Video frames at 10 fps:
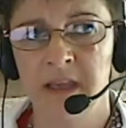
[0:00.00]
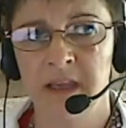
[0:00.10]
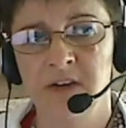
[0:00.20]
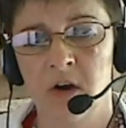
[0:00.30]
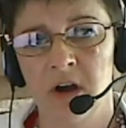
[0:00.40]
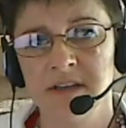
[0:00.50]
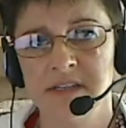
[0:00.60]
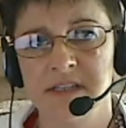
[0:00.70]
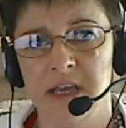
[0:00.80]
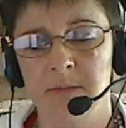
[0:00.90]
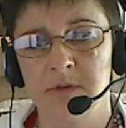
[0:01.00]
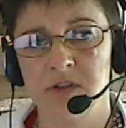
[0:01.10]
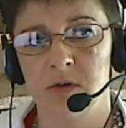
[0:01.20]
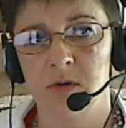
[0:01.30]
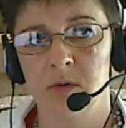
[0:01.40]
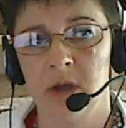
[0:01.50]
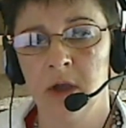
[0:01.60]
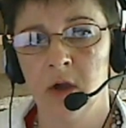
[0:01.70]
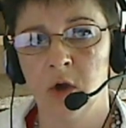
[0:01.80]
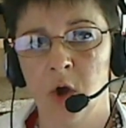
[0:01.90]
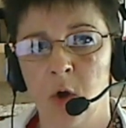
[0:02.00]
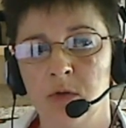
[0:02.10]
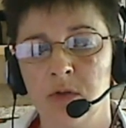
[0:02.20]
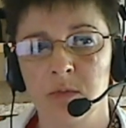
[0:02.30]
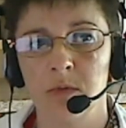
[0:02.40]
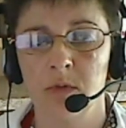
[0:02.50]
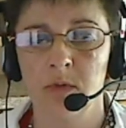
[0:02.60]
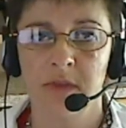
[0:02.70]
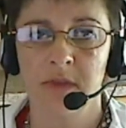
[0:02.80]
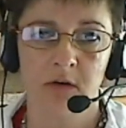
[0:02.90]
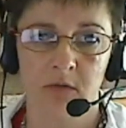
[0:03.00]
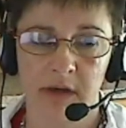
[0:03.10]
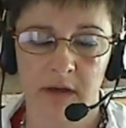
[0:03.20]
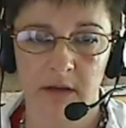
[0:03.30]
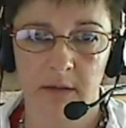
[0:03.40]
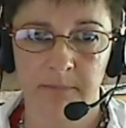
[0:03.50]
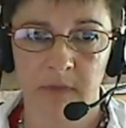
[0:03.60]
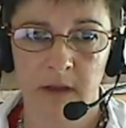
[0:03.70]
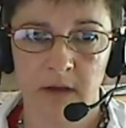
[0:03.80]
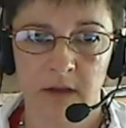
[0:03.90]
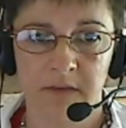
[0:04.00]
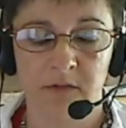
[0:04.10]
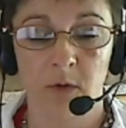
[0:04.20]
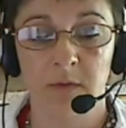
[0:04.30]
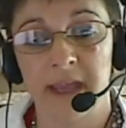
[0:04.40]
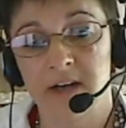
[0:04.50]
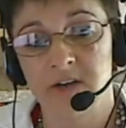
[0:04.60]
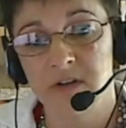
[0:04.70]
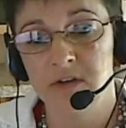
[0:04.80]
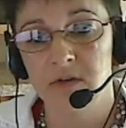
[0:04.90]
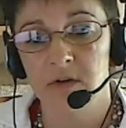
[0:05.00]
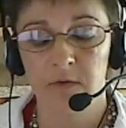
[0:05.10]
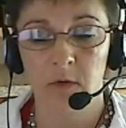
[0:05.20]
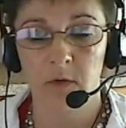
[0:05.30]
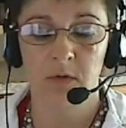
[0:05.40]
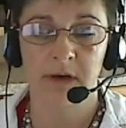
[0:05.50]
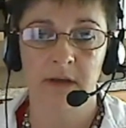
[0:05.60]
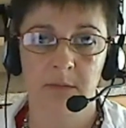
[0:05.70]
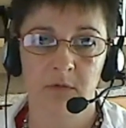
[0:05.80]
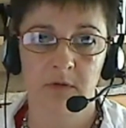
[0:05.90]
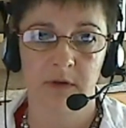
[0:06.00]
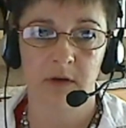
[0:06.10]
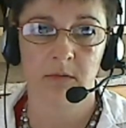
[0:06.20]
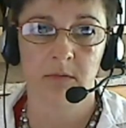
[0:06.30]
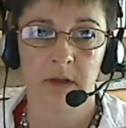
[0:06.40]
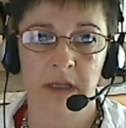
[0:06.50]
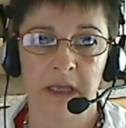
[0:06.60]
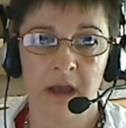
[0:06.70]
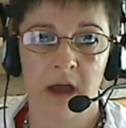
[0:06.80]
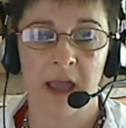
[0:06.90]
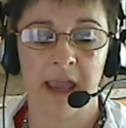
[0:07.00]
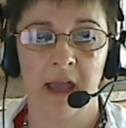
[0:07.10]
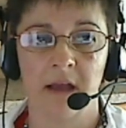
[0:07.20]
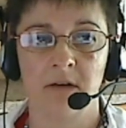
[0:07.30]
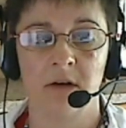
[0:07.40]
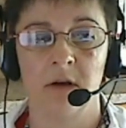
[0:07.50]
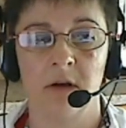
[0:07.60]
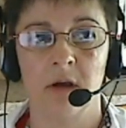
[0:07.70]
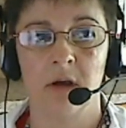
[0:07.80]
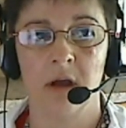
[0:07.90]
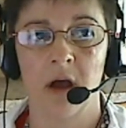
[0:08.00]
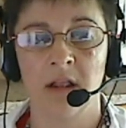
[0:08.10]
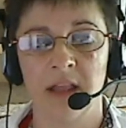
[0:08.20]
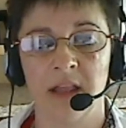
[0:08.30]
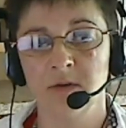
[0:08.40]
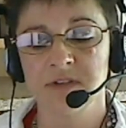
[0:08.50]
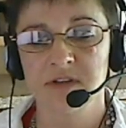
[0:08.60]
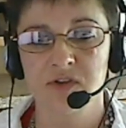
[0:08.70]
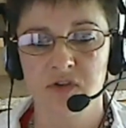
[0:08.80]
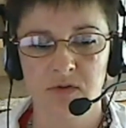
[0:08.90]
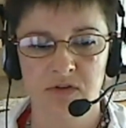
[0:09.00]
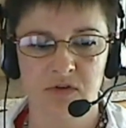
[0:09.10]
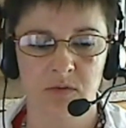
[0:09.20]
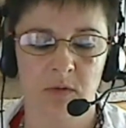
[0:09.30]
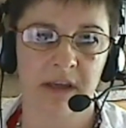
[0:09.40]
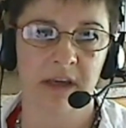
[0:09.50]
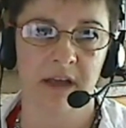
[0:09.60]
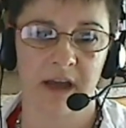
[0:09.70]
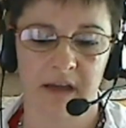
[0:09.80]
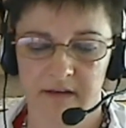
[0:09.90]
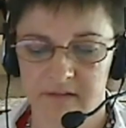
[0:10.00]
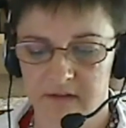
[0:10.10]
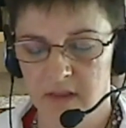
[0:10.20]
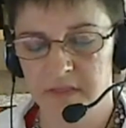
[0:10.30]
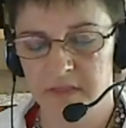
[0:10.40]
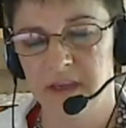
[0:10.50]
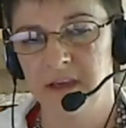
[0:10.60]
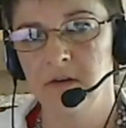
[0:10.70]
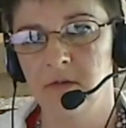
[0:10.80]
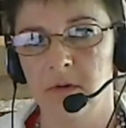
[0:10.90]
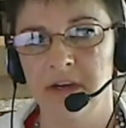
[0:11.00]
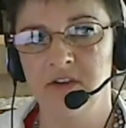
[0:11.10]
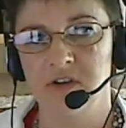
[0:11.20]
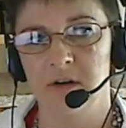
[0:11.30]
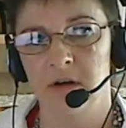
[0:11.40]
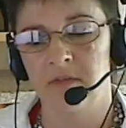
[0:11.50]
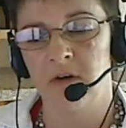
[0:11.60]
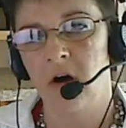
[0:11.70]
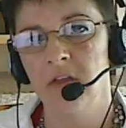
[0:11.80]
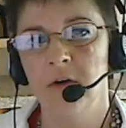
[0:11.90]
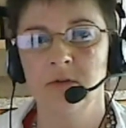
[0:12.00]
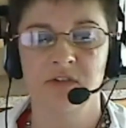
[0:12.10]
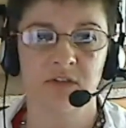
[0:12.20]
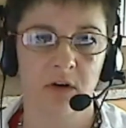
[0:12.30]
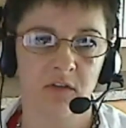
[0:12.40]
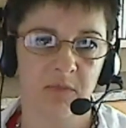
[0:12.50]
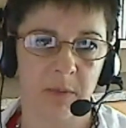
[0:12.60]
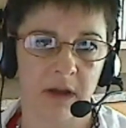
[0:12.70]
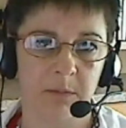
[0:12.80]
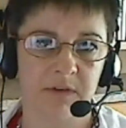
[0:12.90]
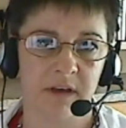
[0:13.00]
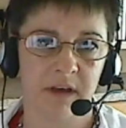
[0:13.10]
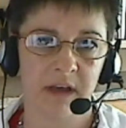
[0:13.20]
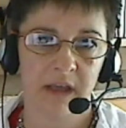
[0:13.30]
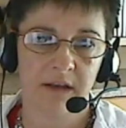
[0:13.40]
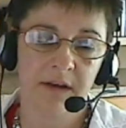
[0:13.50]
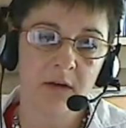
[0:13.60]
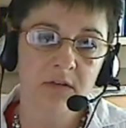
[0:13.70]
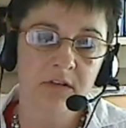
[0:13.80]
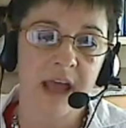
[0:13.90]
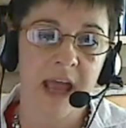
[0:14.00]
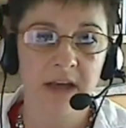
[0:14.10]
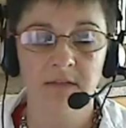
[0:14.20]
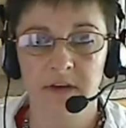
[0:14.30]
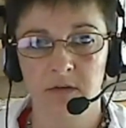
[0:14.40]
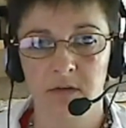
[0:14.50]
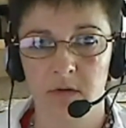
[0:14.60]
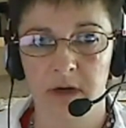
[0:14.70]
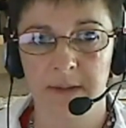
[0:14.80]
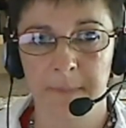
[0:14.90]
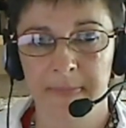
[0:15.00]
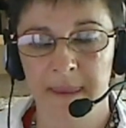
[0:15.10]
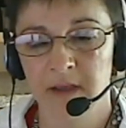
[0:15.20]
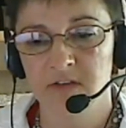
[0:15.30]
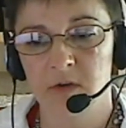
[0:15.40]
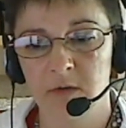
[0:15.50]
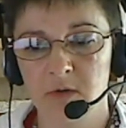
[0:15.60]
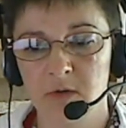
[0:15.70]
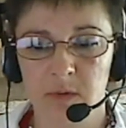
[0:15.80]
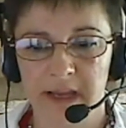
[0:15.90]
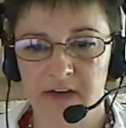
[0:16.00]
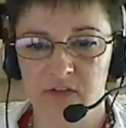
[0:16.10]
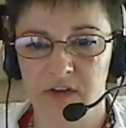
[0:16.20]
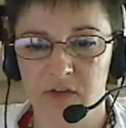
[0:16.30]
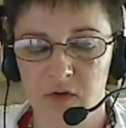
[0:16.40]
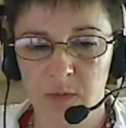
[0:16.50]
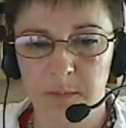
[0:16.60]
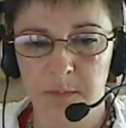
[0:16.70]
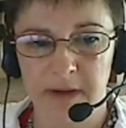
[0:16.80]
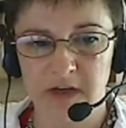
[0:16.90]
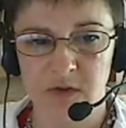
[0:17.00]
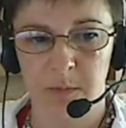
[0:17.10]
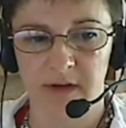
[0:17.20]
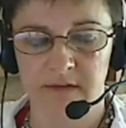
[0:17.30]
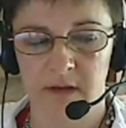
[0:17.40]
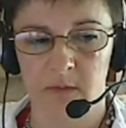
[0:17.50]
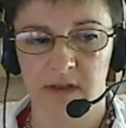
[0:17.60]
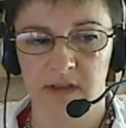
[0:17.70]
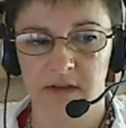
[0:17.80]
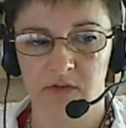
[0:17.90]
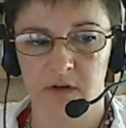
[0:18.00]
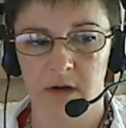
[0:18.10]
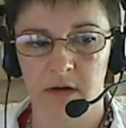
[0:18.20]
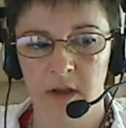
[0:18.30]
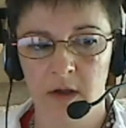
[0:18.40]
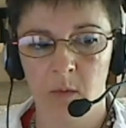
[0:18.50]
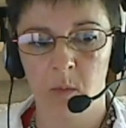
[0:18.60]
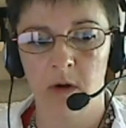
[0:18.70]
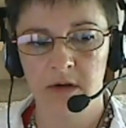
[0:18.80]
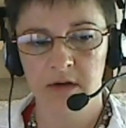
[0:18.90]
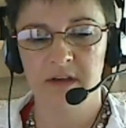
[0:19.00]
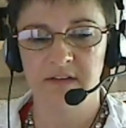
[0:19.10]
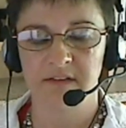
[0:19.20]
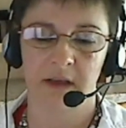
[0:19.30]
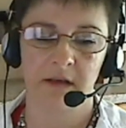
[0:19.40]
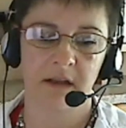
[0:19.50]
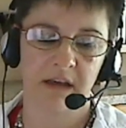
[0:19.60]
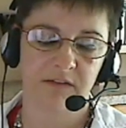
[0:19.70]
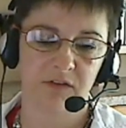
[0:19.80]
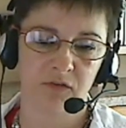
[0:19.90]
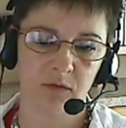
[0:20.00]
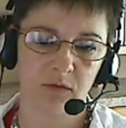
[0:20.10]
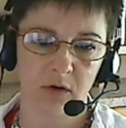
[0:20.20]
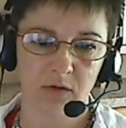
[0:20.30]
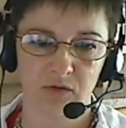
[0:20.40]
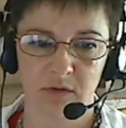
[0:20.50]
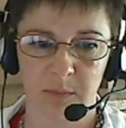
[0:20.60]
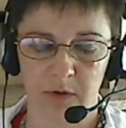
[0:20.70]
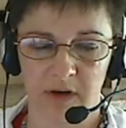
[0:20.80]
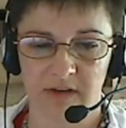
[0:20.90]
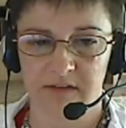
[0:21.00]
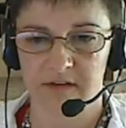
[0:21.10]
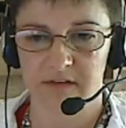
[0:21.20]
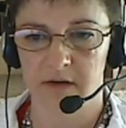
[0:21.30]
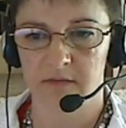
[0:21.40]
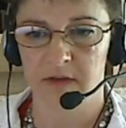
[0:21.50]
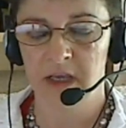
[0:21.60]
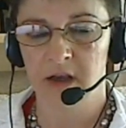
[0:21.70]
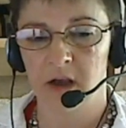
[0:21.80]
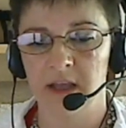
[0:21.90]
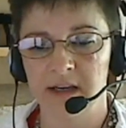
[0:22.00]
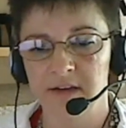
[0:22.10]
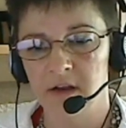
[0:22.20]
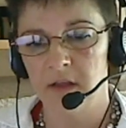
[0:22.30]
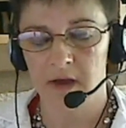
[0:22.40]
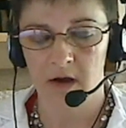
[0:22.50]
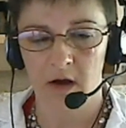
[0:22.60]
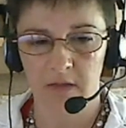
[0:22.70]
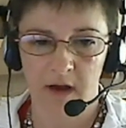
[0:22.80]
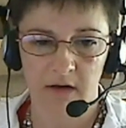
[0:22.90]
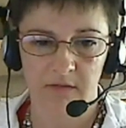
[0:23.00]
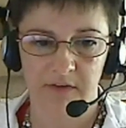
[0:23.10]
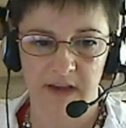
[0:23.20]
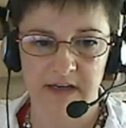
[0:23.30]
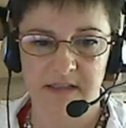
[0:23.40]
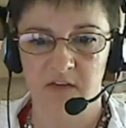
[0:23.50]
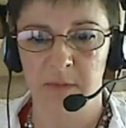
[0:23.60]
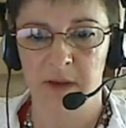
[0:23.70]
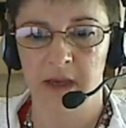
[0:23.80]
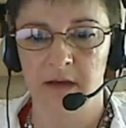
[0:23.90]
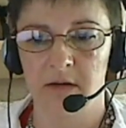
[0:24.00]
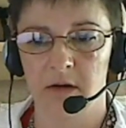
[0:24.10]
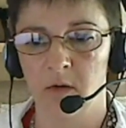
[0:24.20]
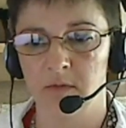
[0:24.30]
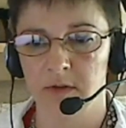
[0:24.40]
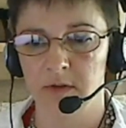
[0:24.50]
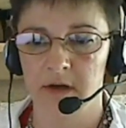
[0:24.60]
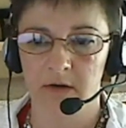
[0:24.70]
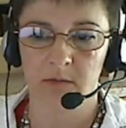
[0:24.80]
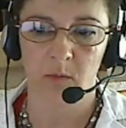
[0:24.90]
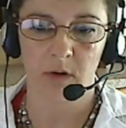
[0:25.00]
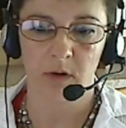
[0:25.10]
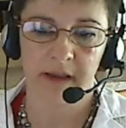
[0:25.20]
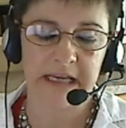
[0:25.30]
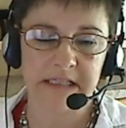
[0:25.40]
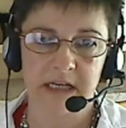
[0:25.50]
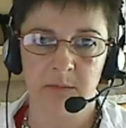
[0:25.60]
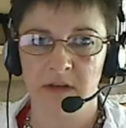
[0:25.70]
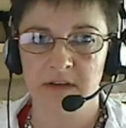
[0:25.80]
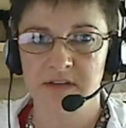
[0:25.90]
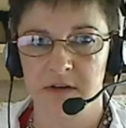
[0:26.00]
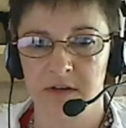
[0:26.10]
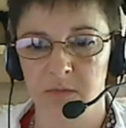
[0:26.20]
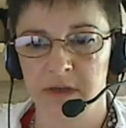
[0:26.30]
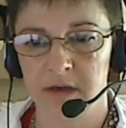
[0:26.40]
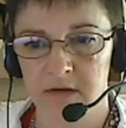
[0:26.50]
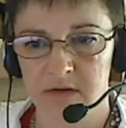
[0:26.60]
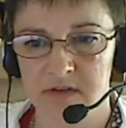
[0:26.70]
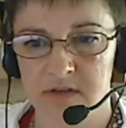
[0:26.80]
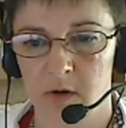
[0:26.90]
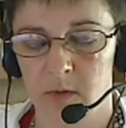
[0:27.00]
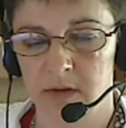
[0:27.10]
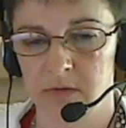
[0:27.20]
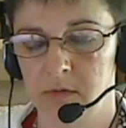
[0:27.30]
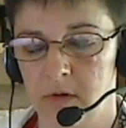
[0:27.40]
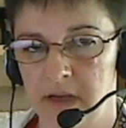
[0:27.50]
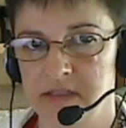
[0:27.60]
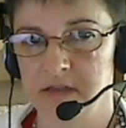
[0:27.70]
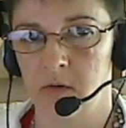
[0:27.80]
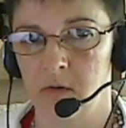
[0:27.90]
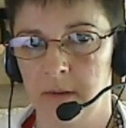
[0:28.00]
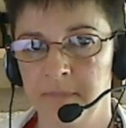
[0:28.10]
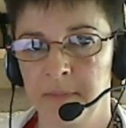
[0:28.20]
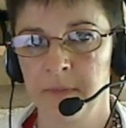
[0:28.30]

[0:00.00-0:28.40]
it causes them to go through their curriculum. So they actually do a full curriculum review and allows the student to recognize the integration of all those stovepipes nearer to the end of their degree. So those were actually 2 major points I wanted to share. One is that as a student goes through the process of collecting all the artifacts they've made over their 18 months to 3 years of going through grad school,